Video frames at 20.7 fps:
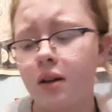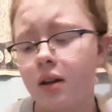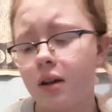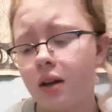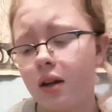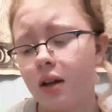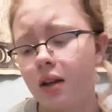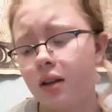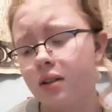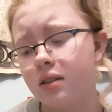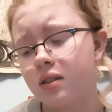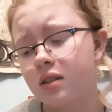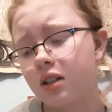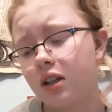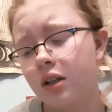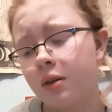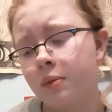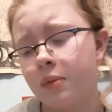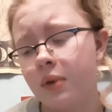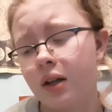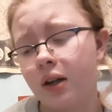And it's
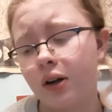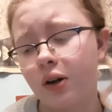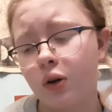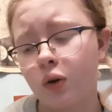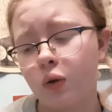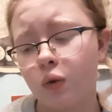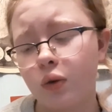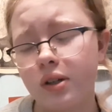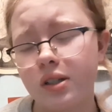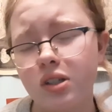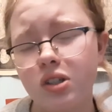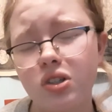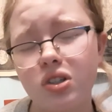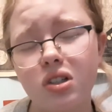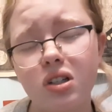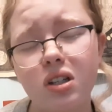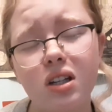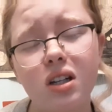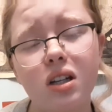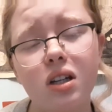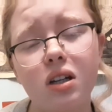gonna be a
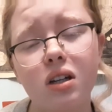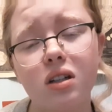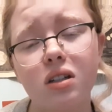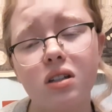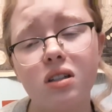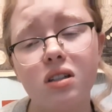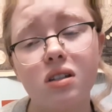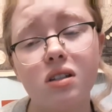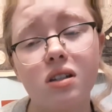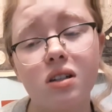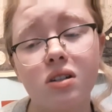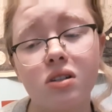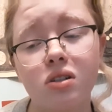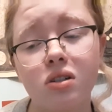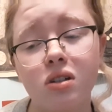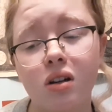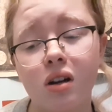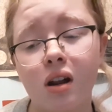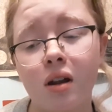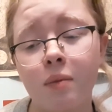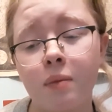cringy
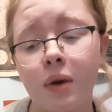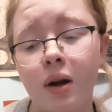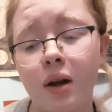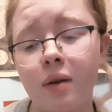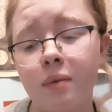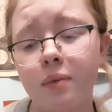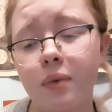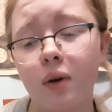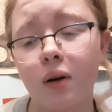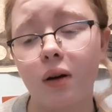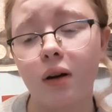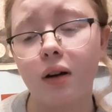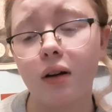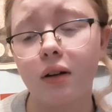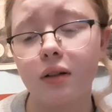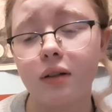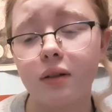decision on my part